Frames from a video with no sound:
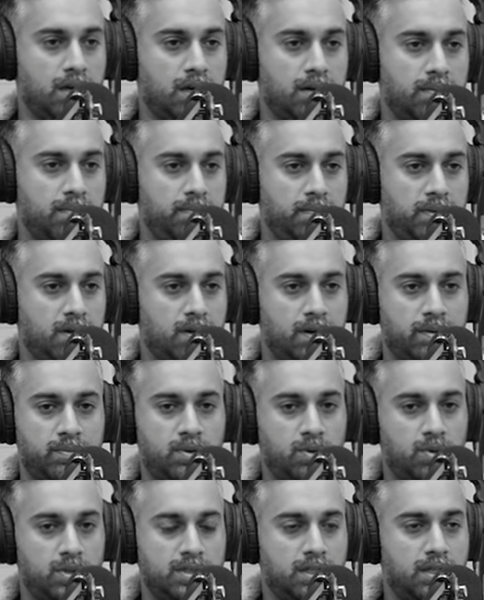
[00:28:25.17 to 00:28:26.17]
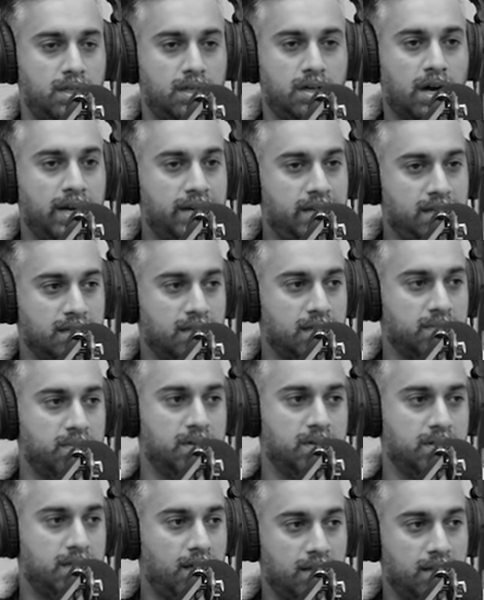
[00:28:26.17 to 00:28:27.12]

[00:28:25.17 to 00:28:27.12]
you know, I'm always guiding them